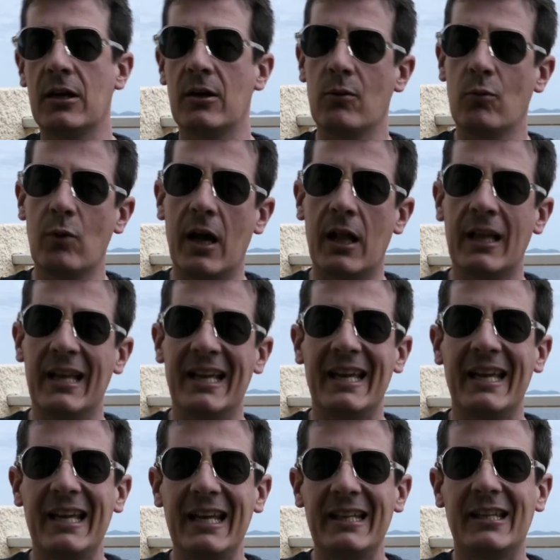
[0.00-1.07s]
well,
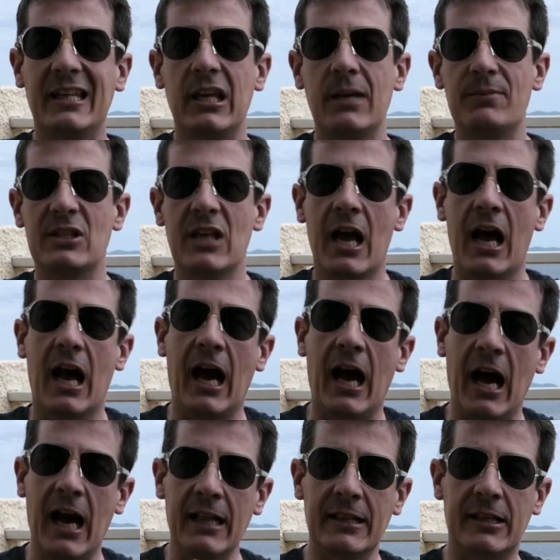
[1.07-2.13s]
it keeps
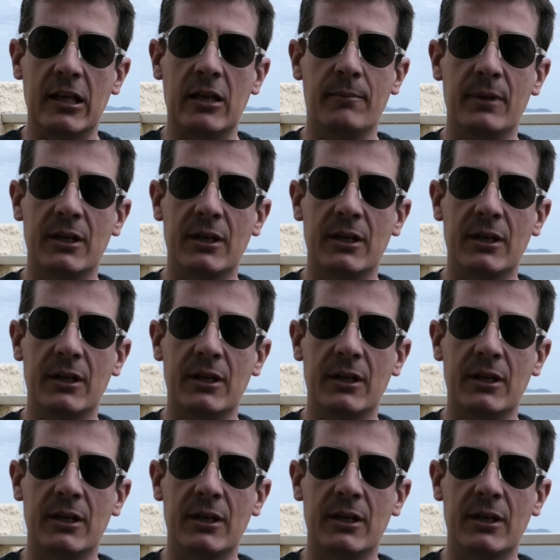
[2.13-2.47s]
hunting